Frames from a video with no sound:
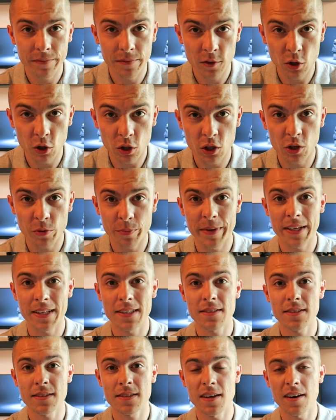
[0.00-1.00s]

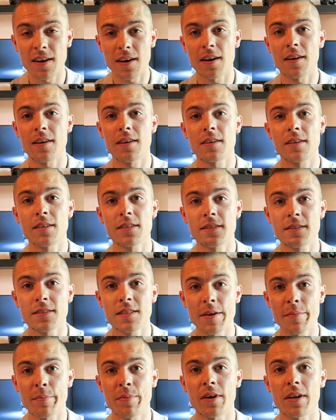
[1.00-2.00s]
documents are
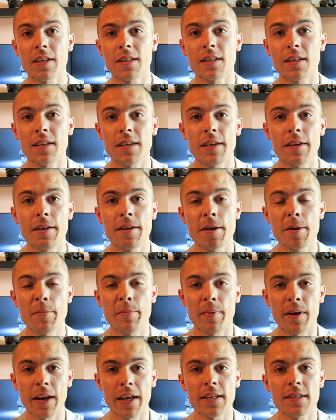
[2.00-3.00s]
separately
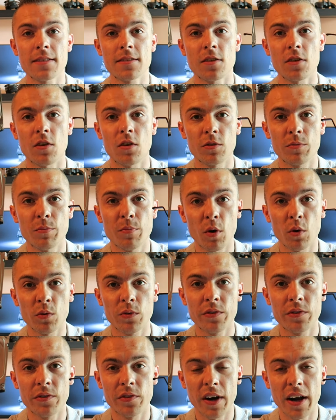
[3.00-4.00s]
placed on
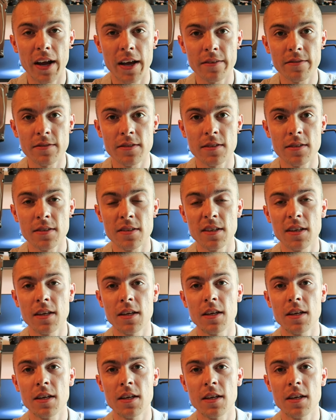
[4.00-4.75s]
both drives,